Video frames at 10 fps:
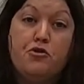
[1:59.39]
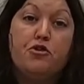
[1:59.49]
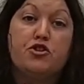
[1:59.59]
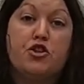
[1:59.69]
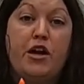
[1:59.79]

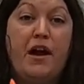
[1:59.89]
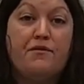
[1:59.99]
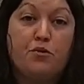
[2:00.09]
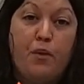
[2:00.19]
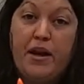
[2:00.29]
You're just gonna
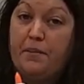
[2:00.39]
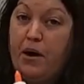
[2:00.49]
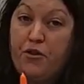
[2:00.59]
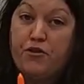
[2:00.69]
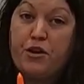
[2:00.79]
have to wait
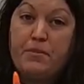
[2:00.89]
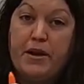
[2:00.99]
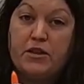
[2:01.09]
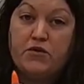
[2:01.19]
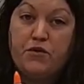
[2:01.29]
about 30
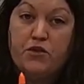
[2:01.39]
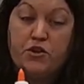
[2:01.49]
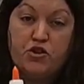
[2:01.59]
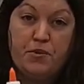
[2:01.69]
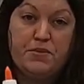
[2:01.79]
minutes for
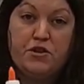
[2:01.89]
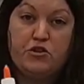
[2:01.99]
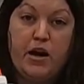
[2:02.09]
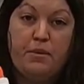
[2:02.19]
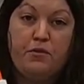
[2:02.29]
the strips to
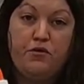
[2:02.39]
dry